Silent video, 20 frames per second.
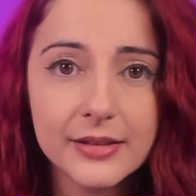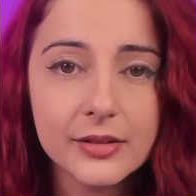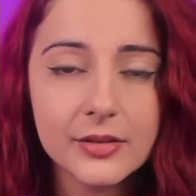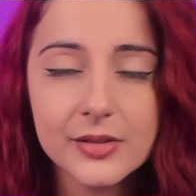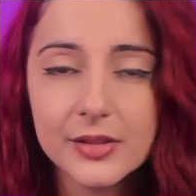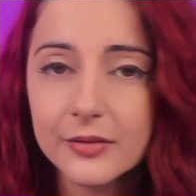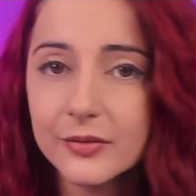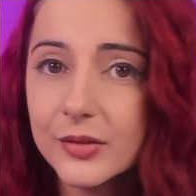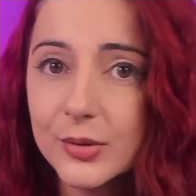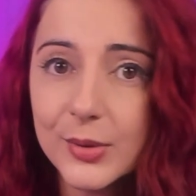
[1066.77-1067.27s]

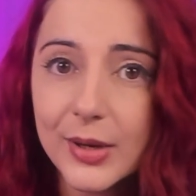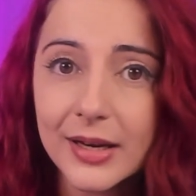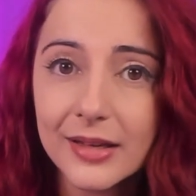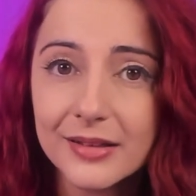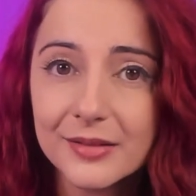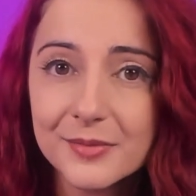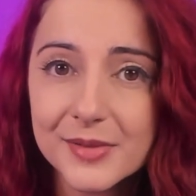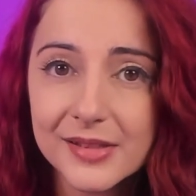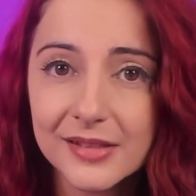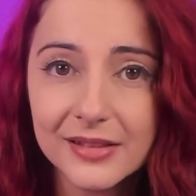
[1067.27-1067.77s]
there's a few
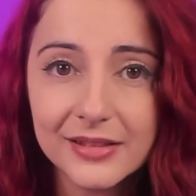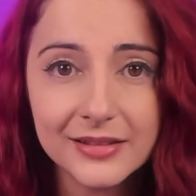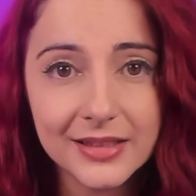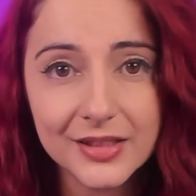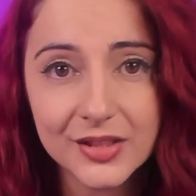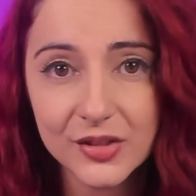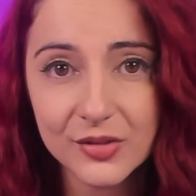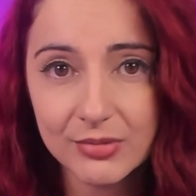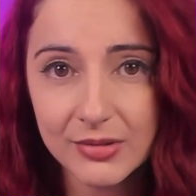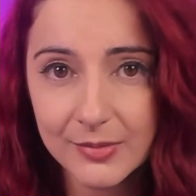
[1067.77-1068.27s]
items that you
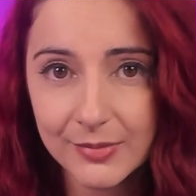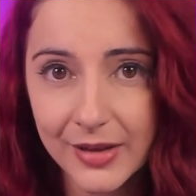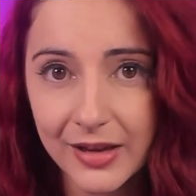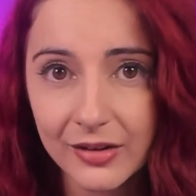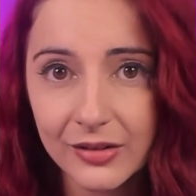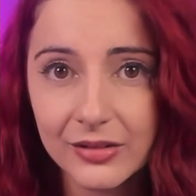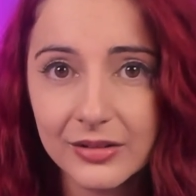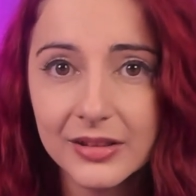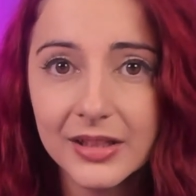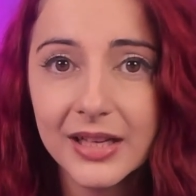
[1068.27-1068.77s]
need to
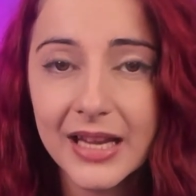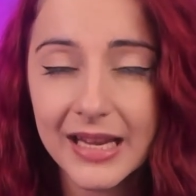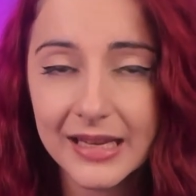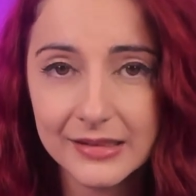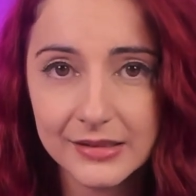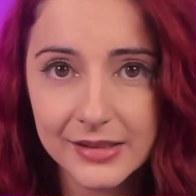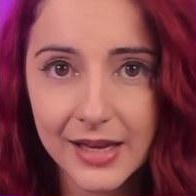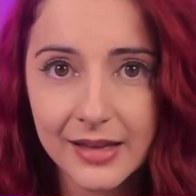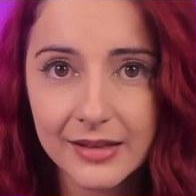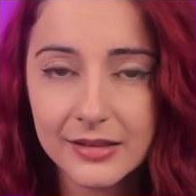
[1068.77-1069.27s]
prepare
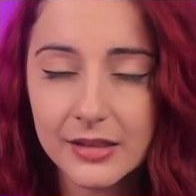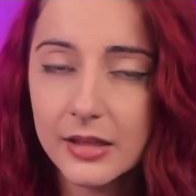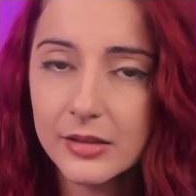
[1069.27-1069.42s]
and get,